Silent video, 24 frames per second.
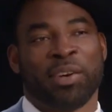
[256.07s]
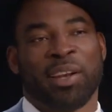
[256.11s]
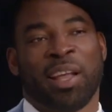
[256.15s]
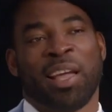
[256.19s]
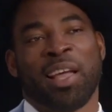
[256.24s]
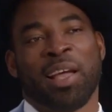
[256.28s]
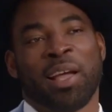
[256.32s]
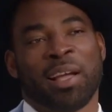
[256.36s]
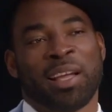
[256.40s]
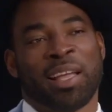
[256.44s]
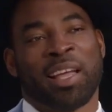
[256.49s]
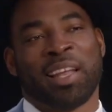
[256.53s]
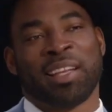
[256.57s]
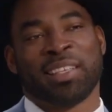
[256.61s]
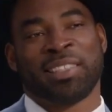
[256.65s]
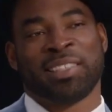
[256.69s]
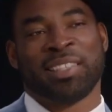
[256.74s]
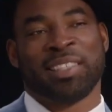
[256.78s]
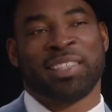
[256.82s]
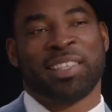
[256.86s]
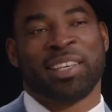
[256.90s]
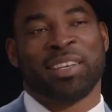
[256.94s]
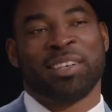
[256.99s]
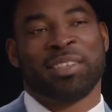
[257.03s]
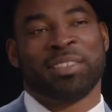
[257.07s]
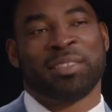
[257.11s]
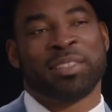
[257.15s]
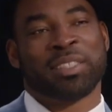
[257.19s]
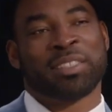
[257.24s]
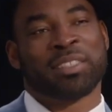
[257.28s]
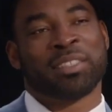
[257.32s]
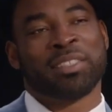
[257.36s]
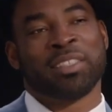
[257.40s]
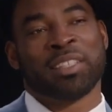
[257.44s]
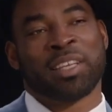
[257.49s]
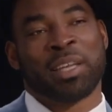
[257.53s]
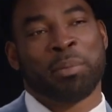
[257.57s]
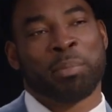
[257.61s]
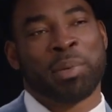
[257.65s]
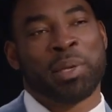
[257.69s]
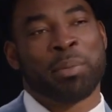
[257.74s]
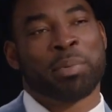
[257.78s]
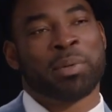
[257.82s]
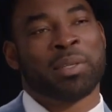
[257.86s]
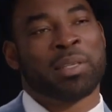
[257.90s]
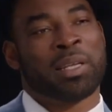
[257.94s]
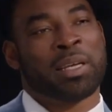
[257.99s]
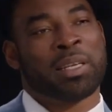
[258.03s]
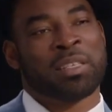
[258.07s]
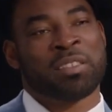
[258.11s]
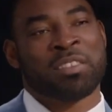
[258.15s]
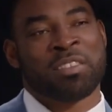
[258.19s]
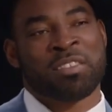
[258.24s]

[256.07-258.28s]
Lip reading: Now I got to sit there and just look at people like.